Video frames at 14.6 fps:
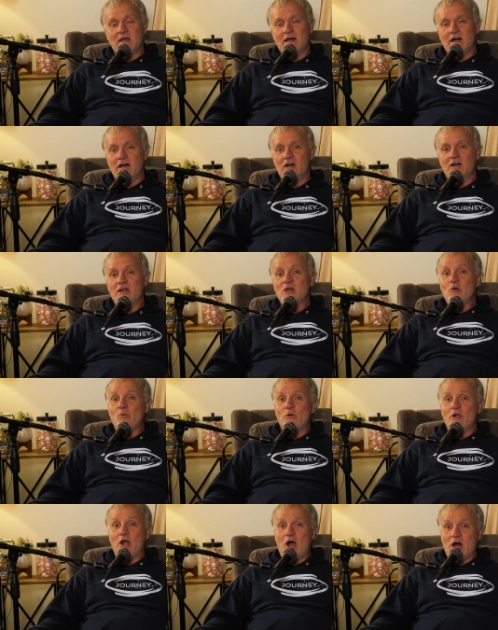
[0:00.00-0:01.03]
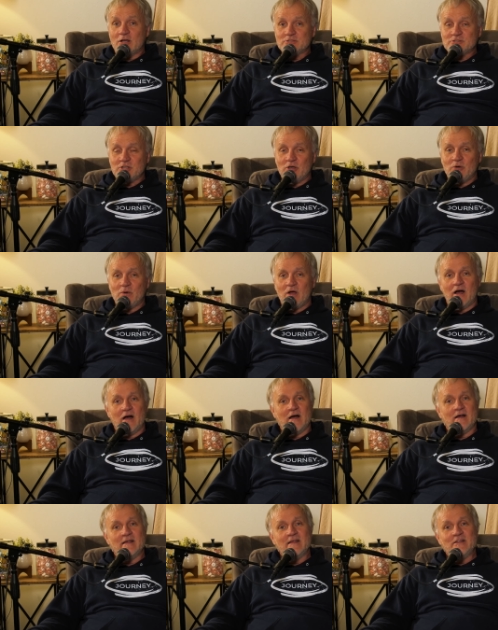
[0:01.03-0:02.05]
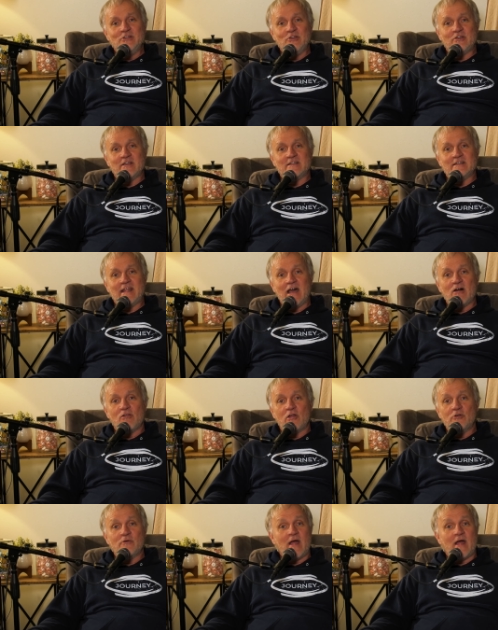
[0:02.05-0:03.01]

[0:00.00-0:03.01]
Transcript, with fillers: Uh, we're also, uh, you can download